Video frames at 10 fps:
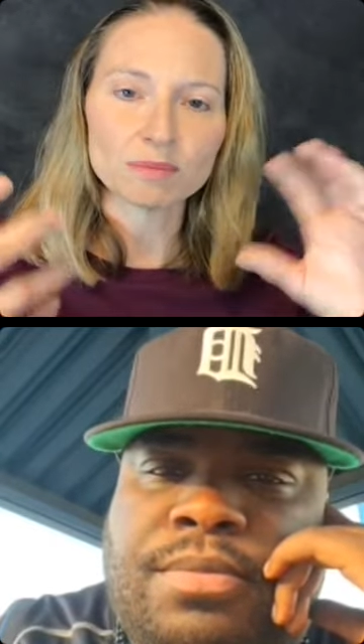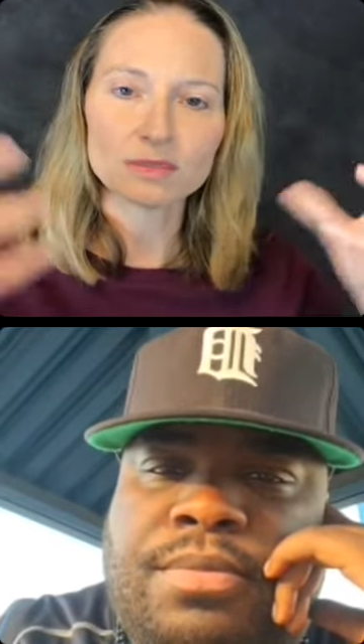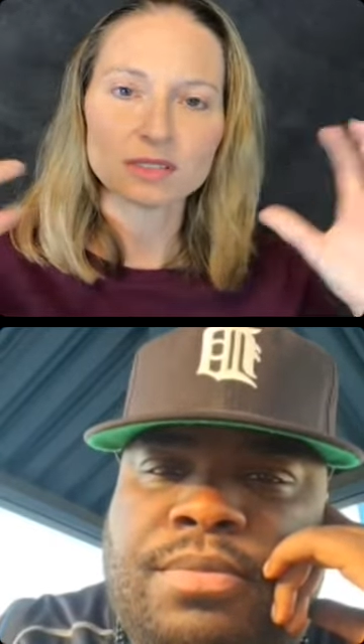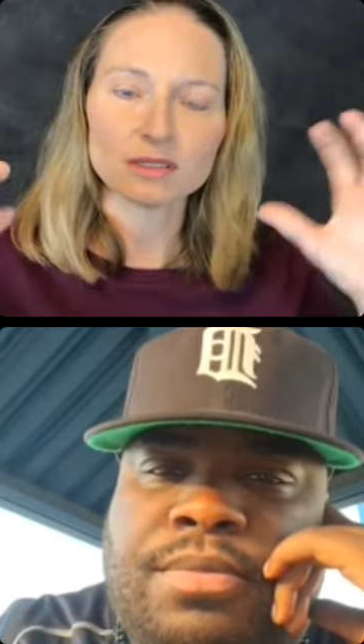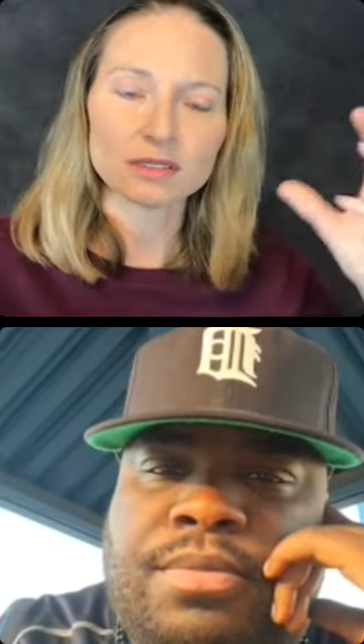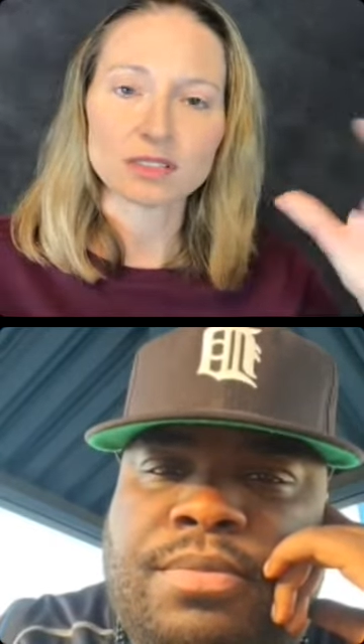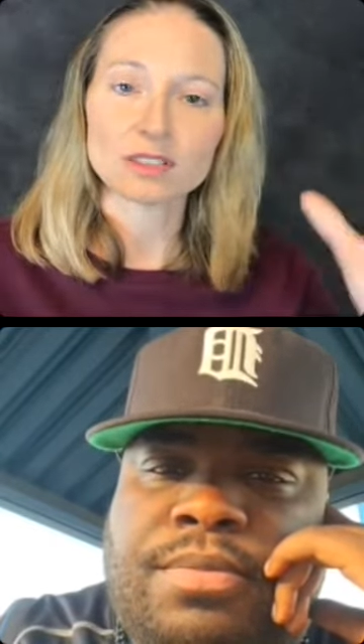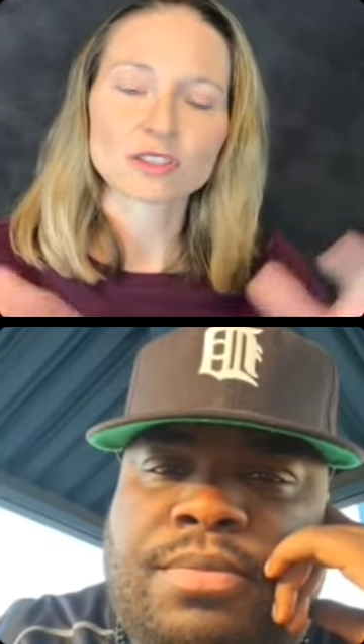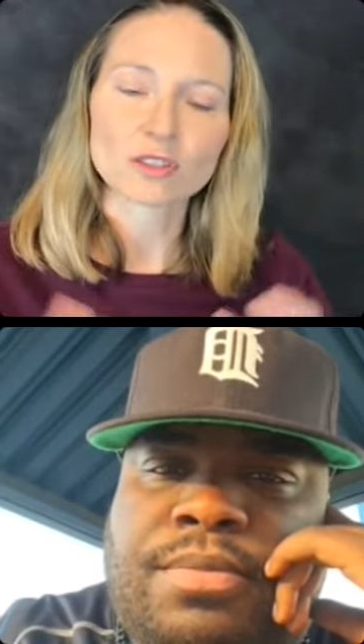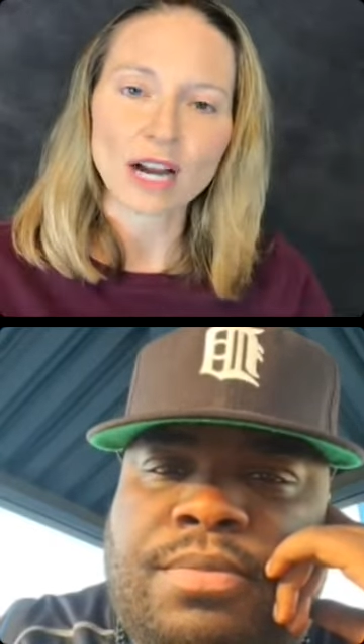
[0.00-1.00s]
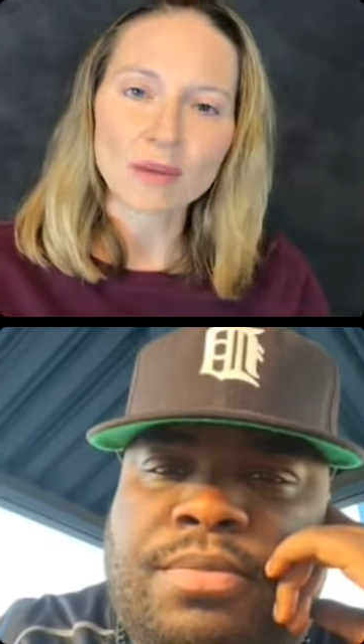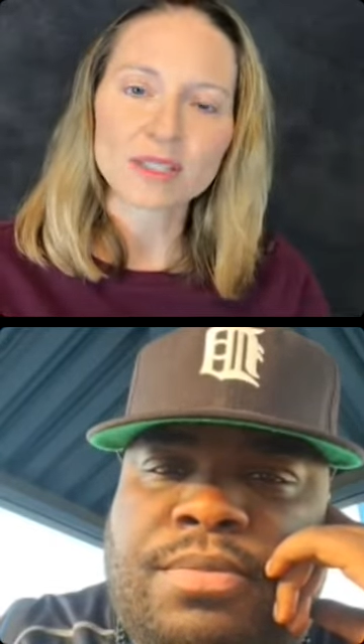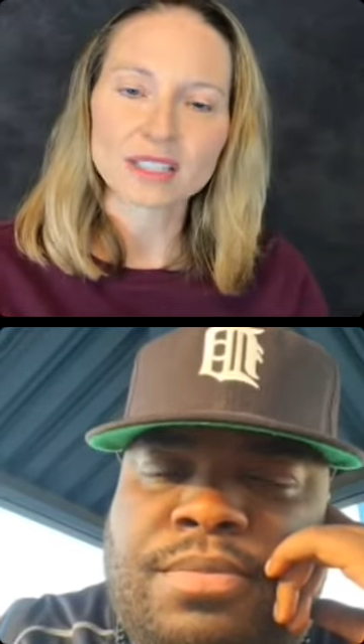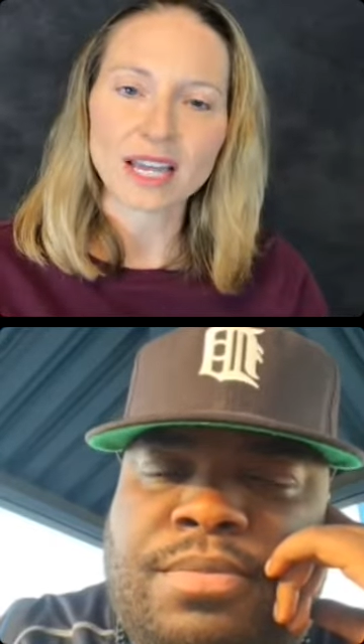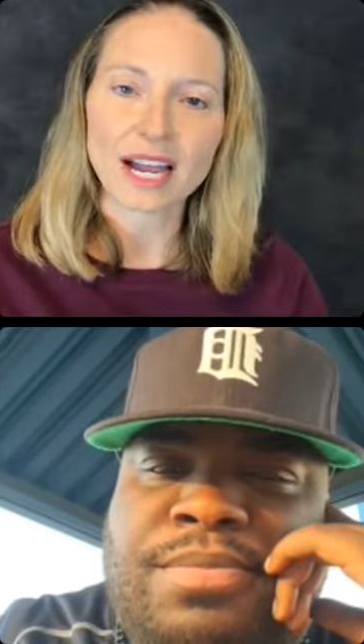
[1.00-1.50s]
to describe
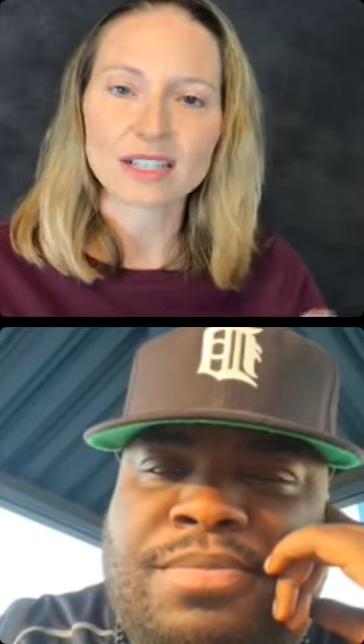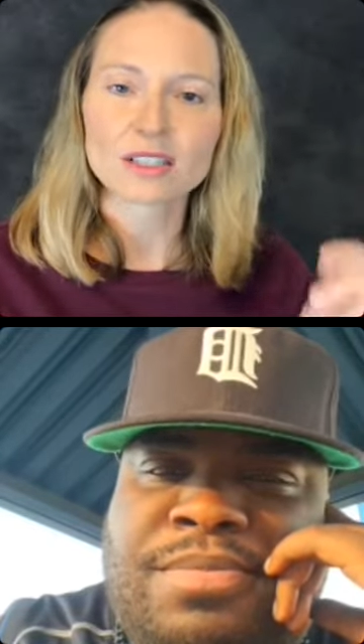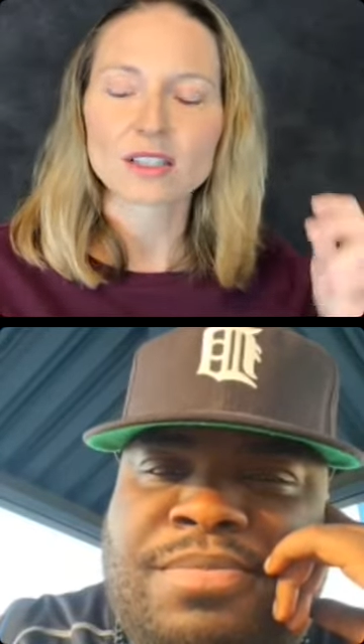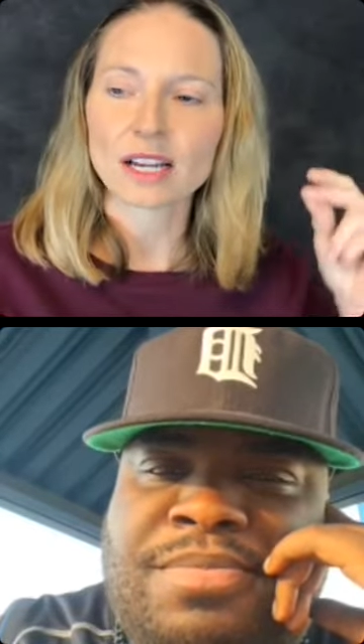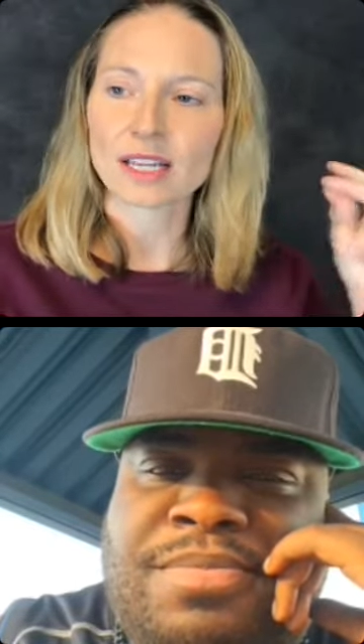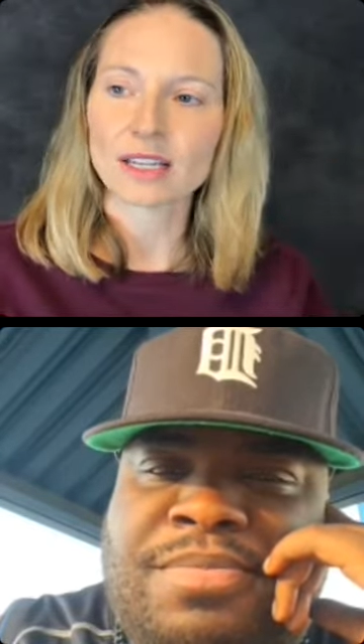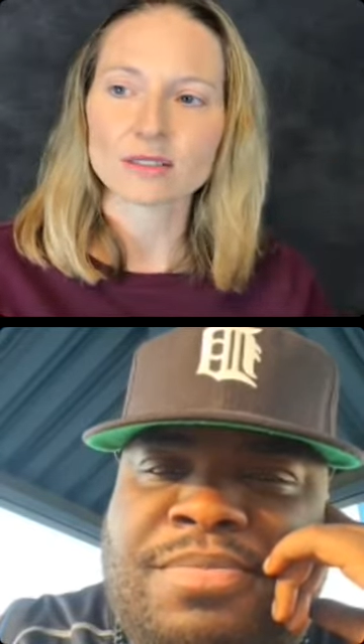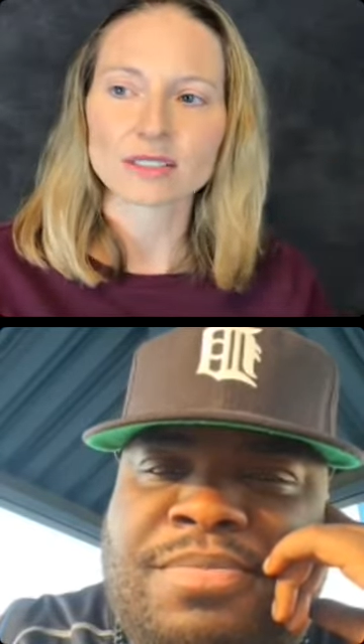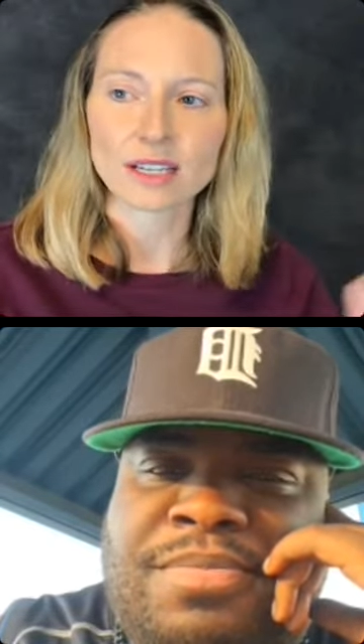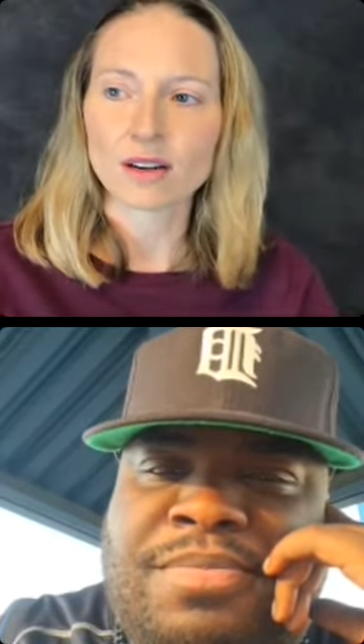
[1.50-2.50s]
it to the actor, and it was like,